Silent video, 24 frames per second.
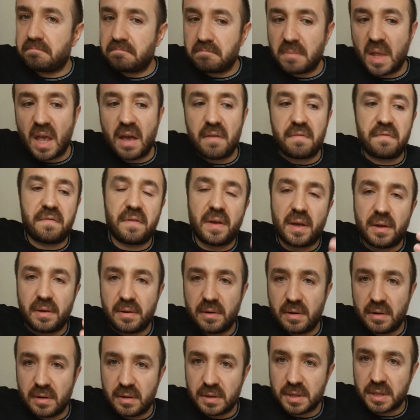
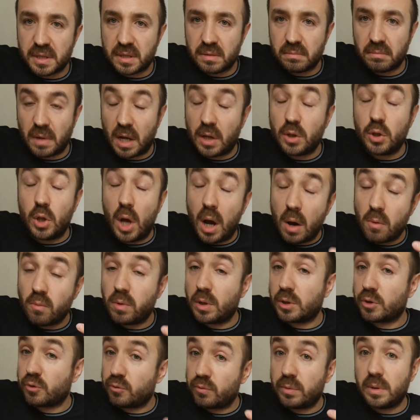affairs, and that
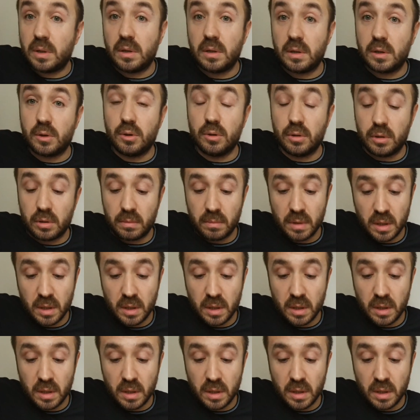was really good.